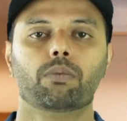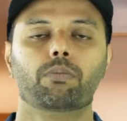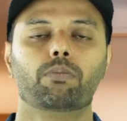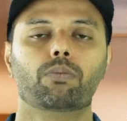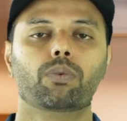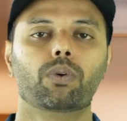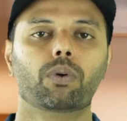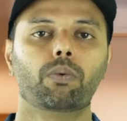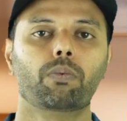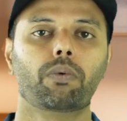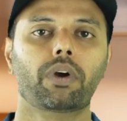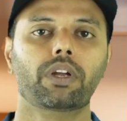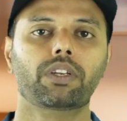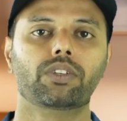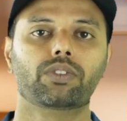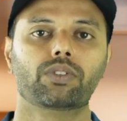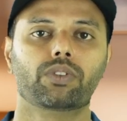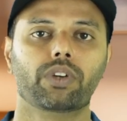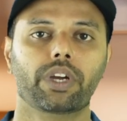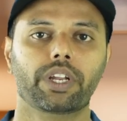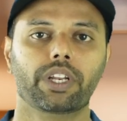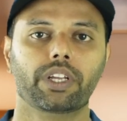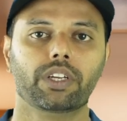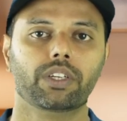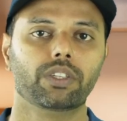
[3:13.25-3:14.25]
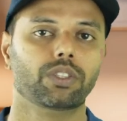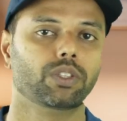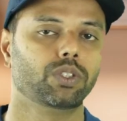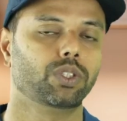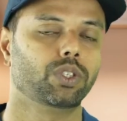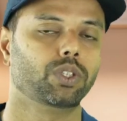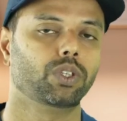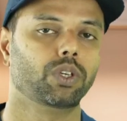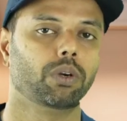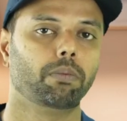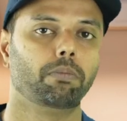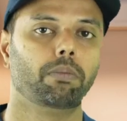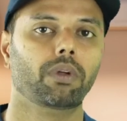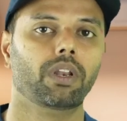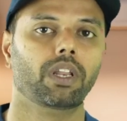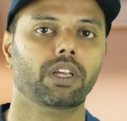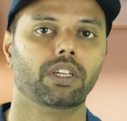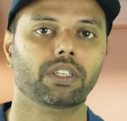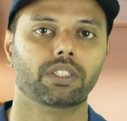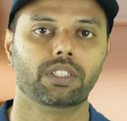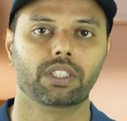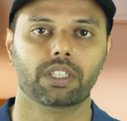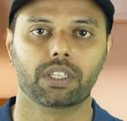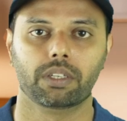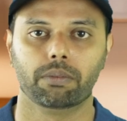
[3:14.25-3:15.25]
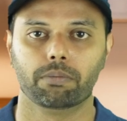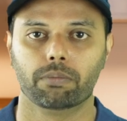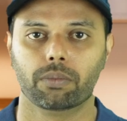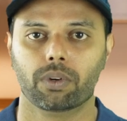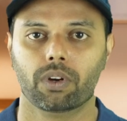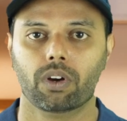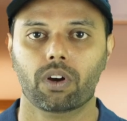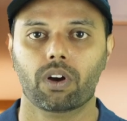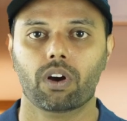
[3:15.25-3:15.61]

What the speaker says: Provide training to your billing team